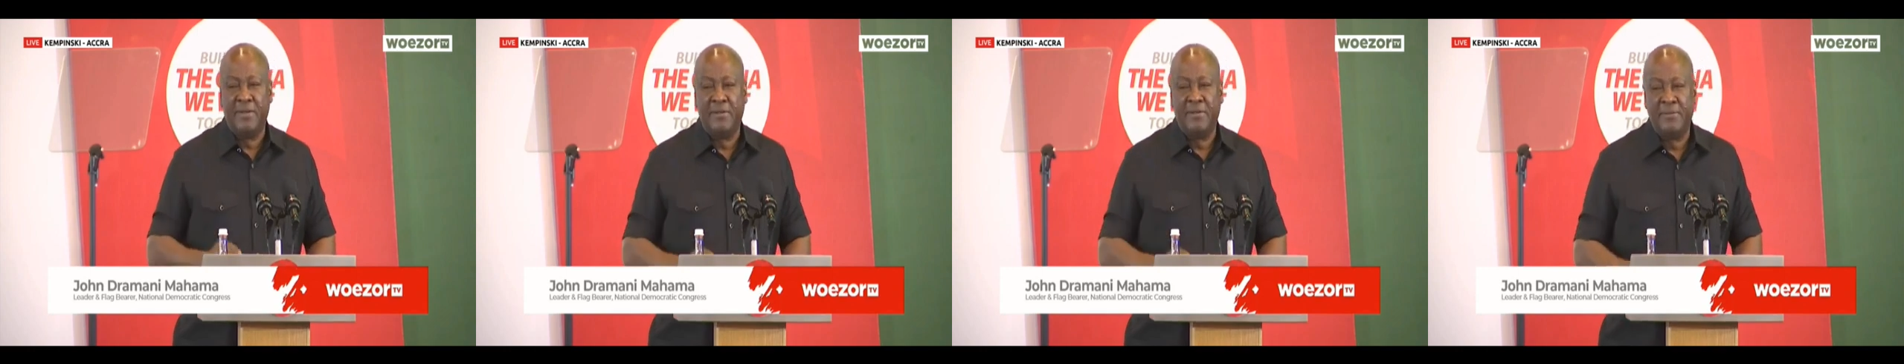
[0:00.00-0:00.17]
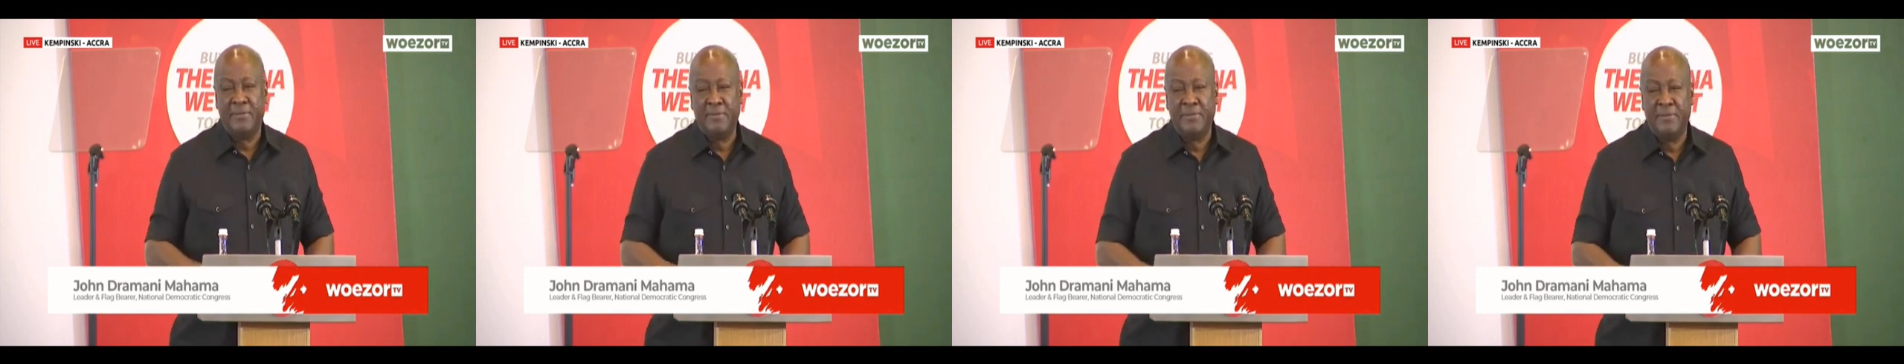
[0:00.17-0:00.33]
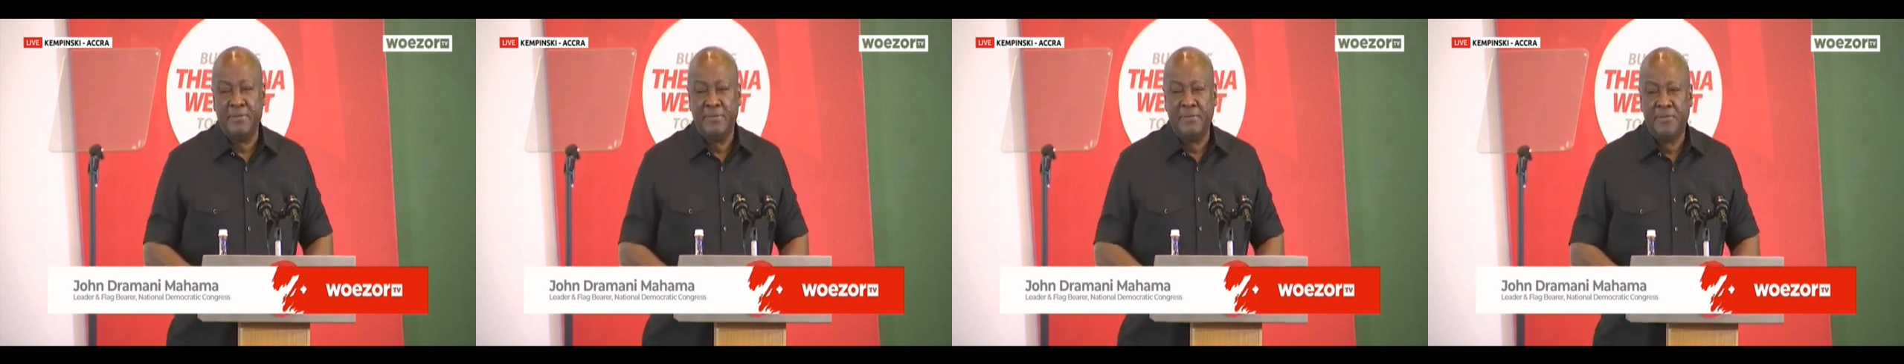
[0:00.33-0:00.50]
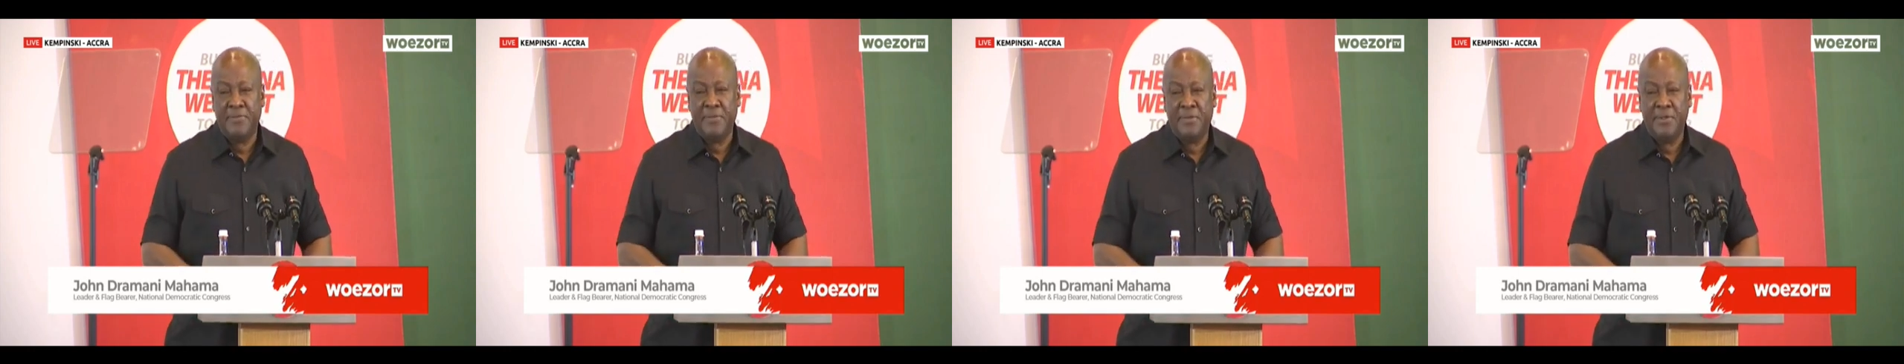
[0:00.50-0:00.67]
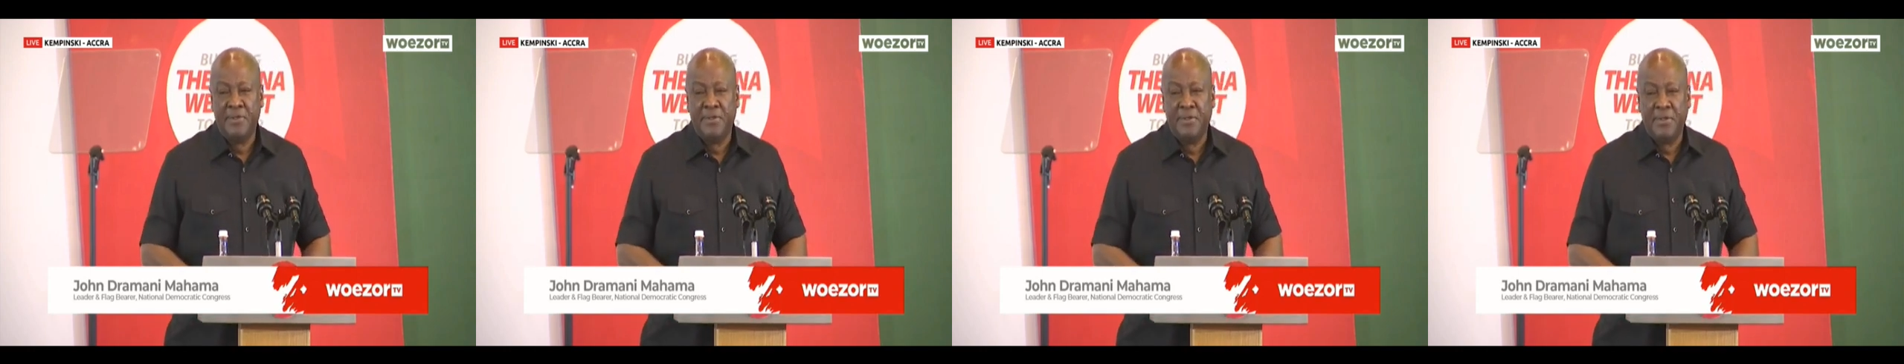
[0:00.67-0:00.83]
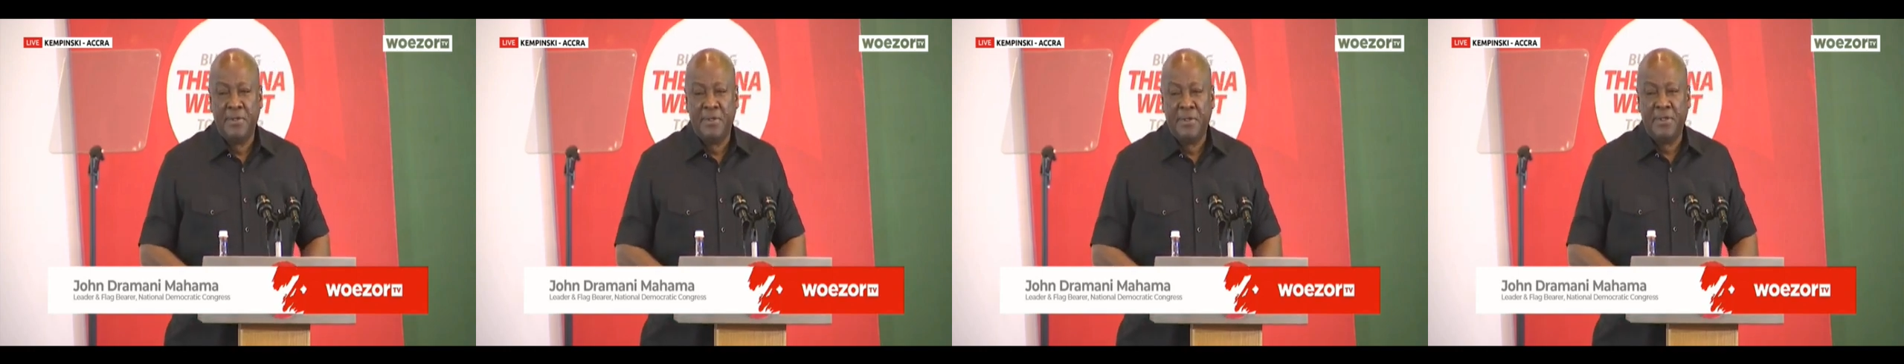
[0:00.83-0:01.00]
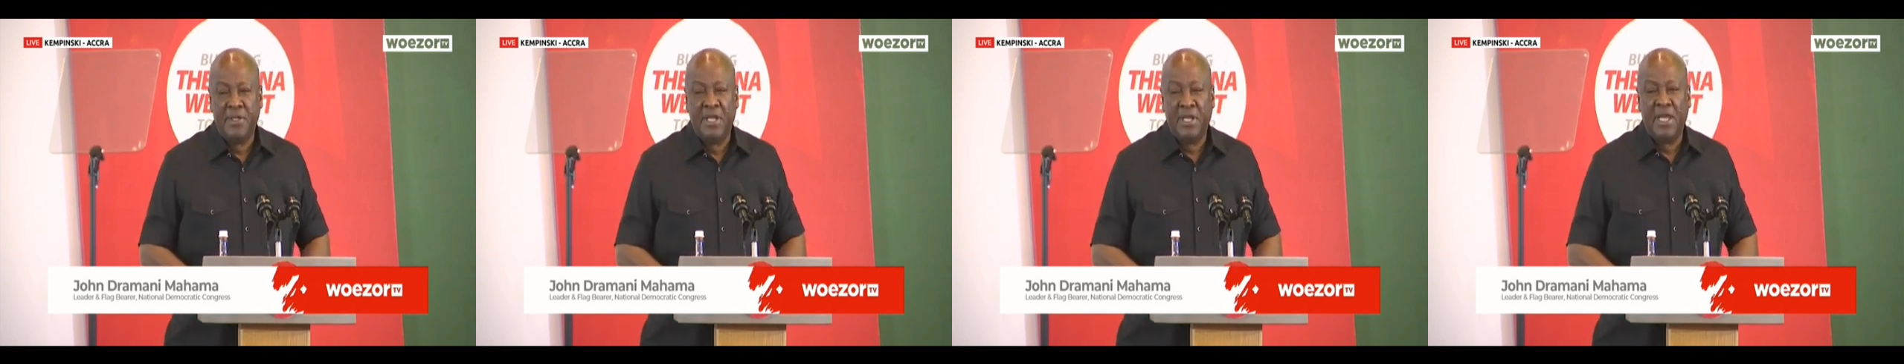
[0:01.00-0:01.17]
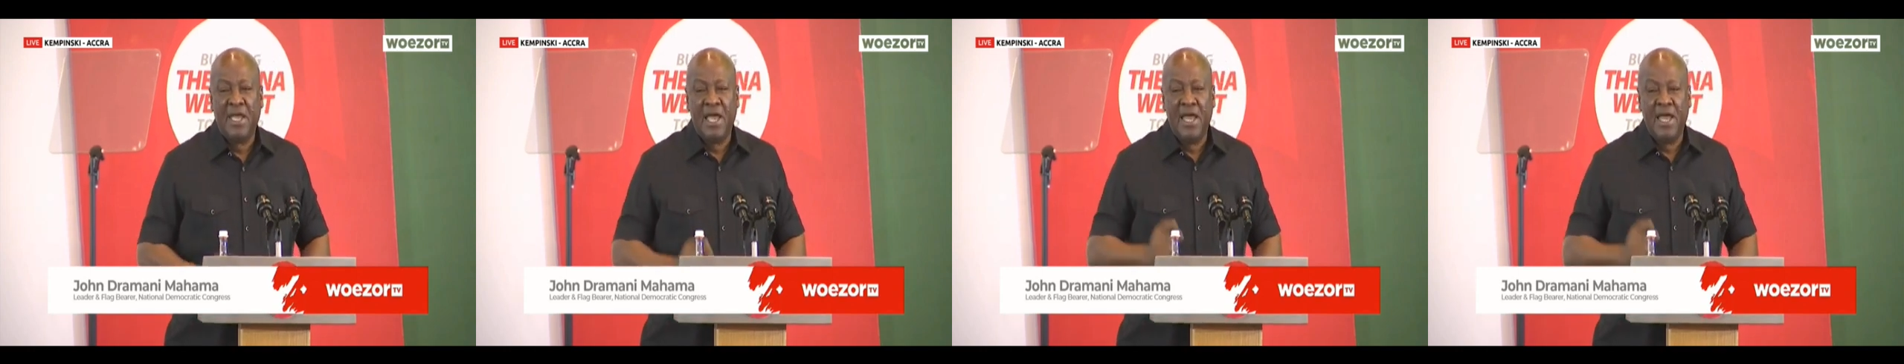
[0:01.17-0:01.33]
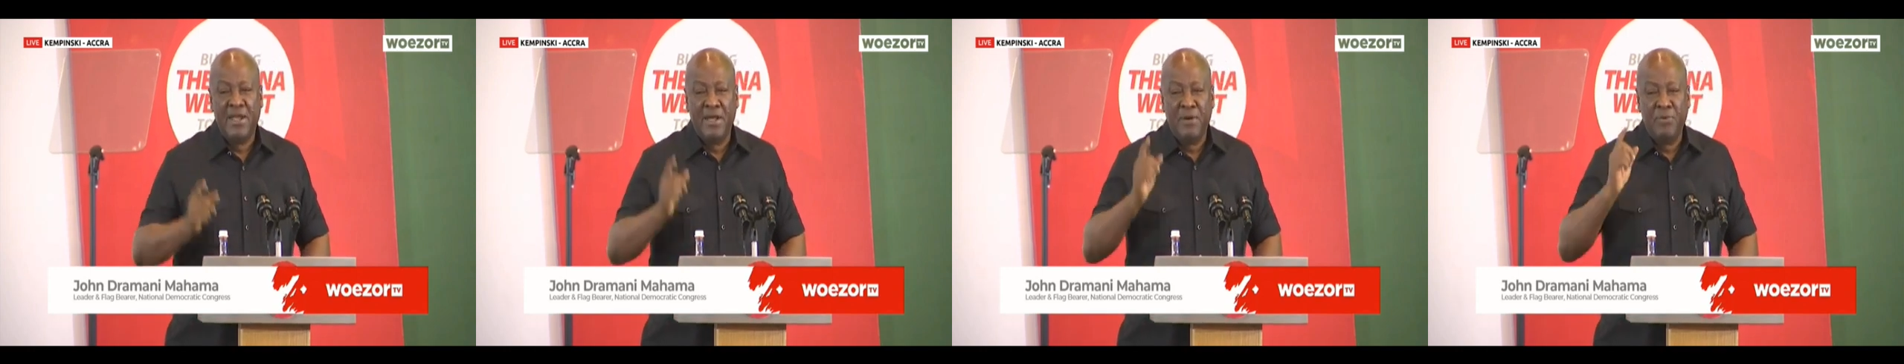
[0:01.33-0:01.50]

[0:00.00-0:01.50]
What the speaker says: Ghana. The